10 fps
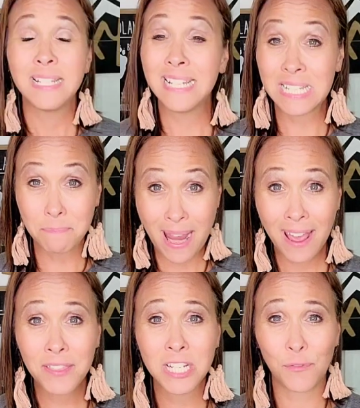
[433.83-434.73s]
Since
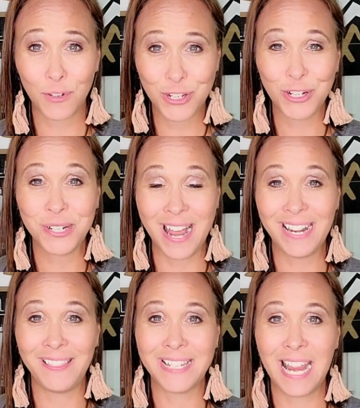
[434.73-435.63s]
math is for sure
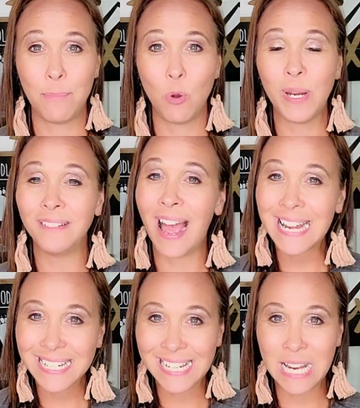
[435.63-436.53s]
done at the table, we
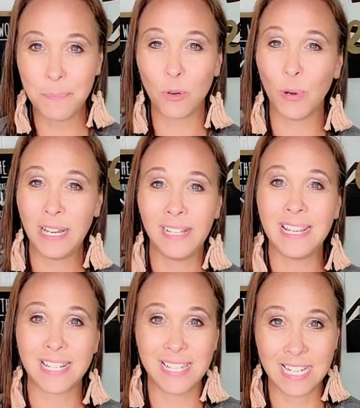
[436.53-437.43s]
like to keep it readily
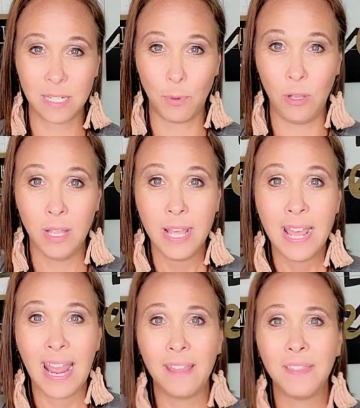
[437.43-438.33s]
accessible,
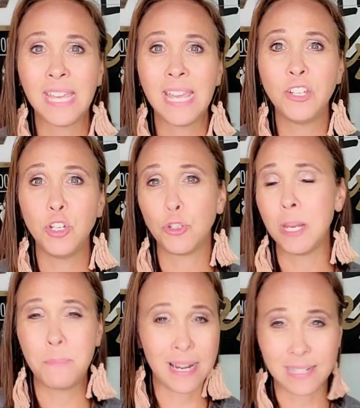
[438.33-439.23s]
and the kids
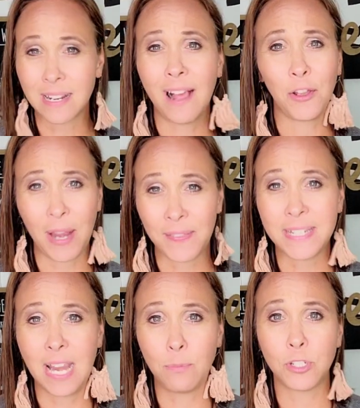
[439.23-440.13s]
usually picked a color at the
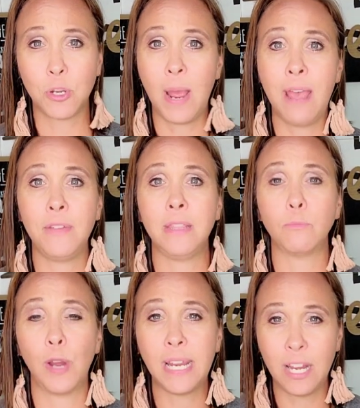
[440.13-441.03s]
table, so having
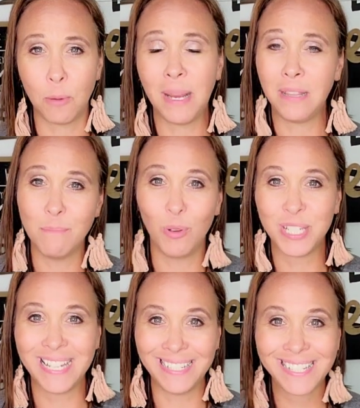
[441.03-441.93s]
them right here made the
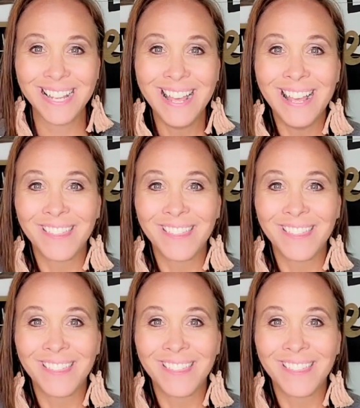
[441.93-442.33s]
most sense.